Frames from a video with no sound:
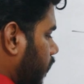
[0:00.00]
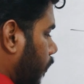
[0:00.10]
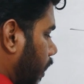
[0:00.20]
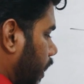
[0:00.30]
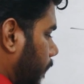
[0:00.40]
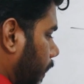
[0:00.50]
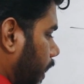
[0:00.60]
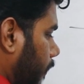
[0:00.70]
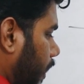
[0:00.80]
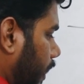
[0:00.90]
so
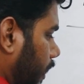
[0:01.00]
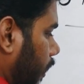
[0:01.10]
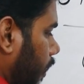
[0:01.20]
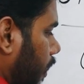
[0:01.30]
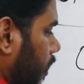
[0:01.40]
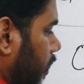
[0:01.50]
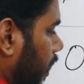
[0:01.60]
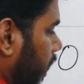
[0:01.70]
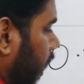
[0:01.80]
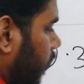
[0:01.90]
multiplying by 10,
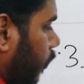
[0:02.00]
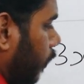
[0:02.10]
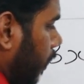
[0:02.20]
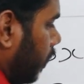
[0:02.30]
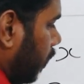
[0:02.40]
3x will be